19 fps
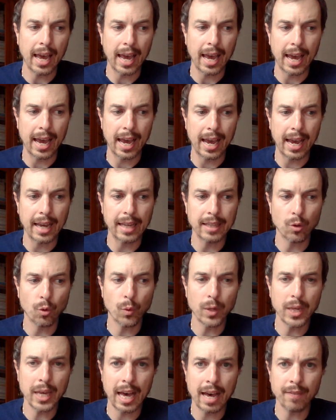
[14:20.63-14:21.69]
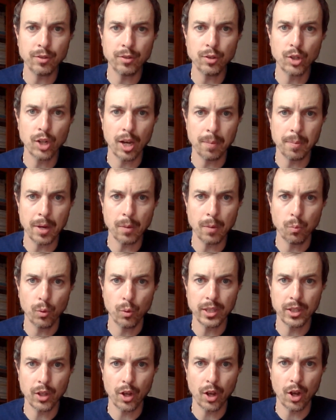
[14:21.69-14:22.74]
And we have to come up
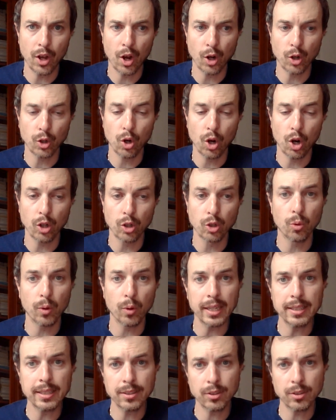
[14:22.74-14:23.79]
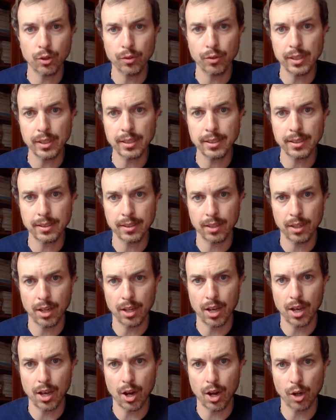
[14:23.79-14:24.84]
with a, a, a great service,
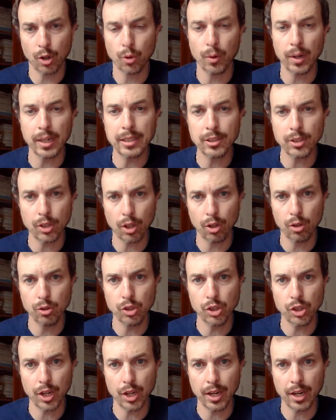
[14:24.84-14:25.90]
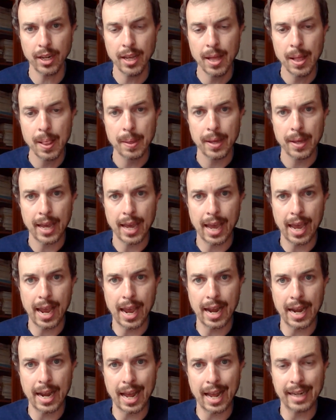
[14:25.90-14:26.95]
uh, a great solution.
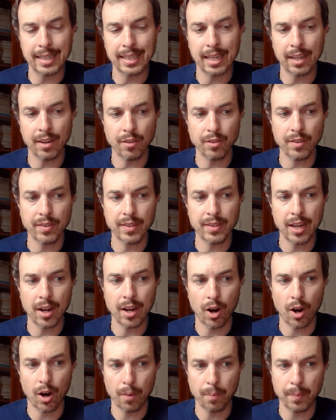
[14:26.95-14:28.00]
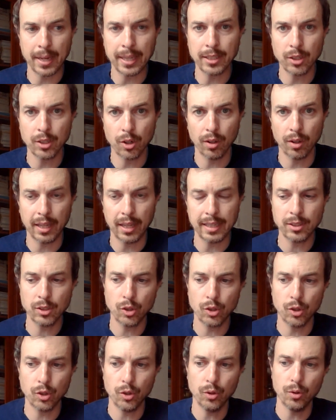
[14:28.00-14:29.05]
And at the end of the day, our main goal
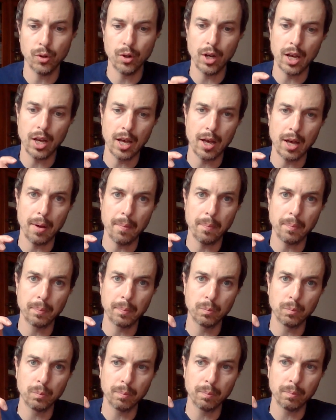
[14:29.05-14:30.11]
is to uh,